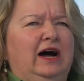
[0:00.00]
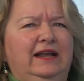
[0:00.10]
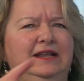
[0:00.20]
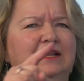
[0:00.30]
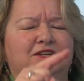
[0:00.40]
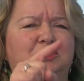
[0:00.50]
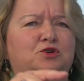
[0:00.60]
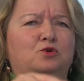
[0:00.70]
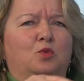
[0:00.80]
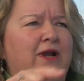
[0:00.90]
I need to
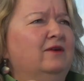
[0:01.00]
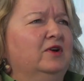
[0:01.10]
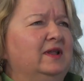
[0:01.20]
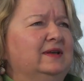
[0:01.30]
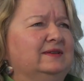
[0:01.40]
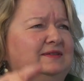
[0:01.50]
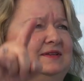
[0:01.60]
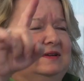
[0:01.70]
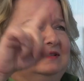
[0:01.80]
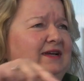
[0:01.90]
do whatever it
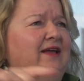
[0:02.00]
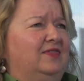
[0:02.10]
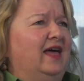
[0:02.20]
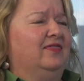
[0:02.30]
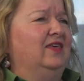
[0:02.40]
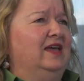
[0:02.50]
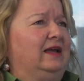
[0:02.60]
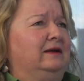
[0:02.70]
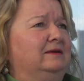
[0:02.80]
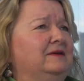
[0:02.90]
is to get that thing.